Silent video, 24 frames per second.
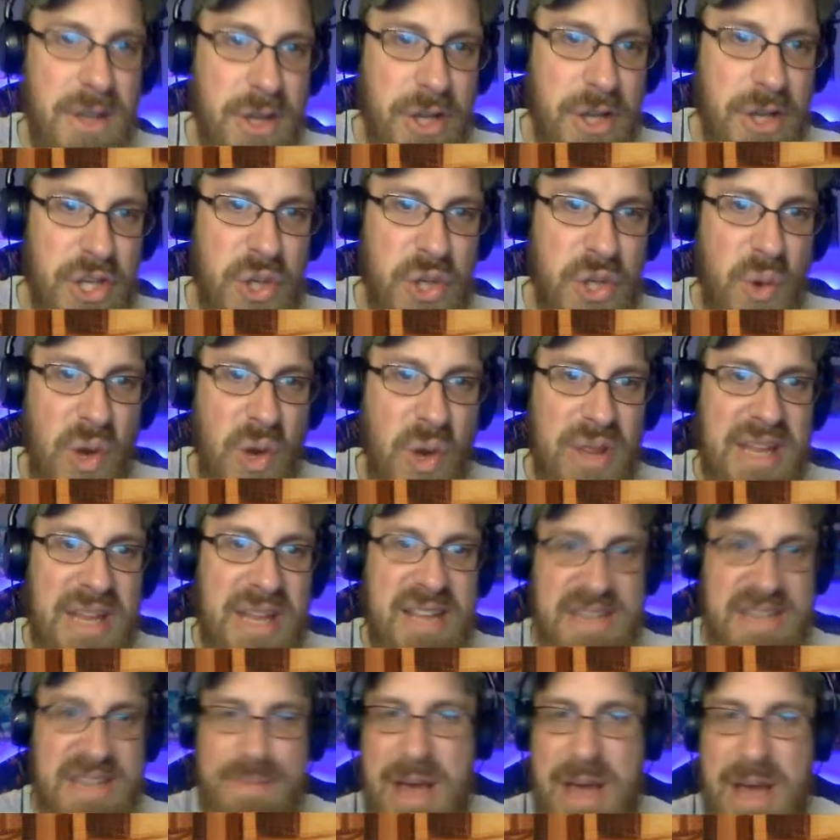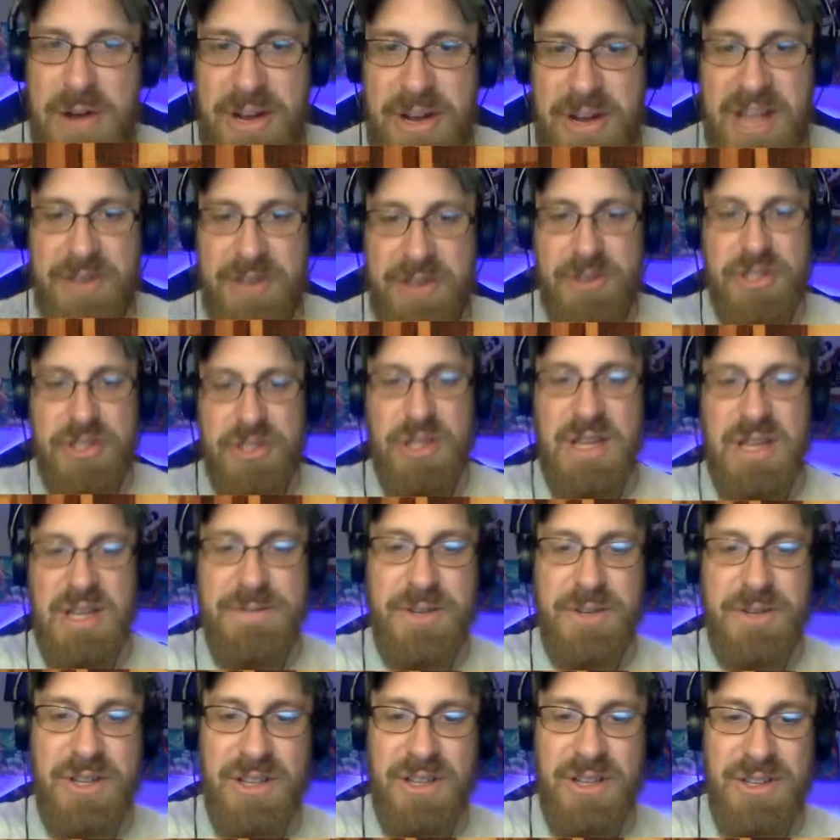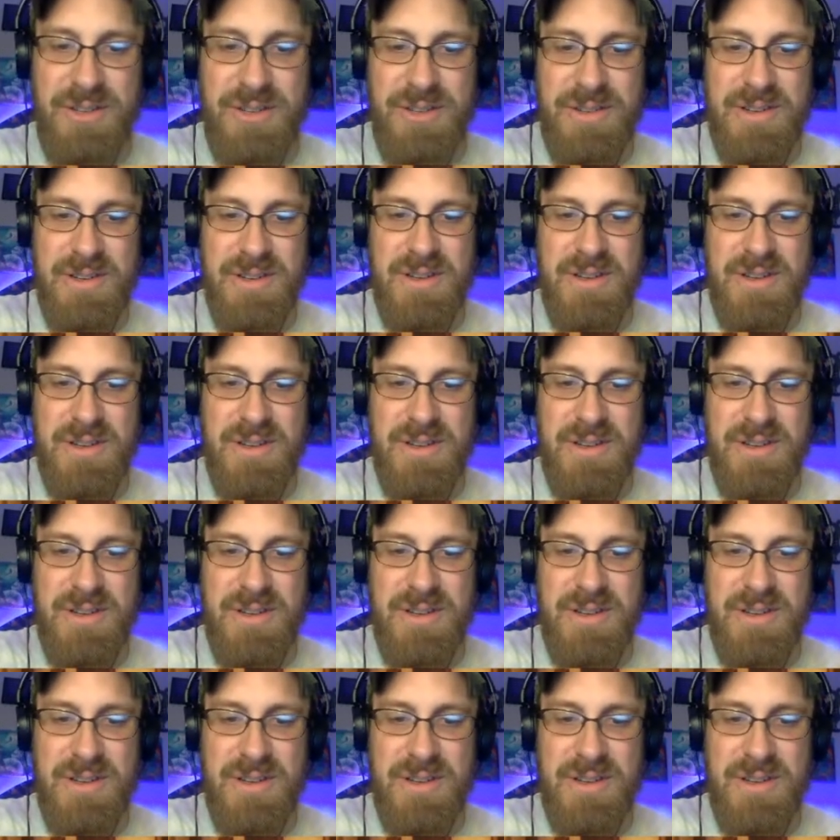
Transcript: You are lazy bounty hunters. You left a clue.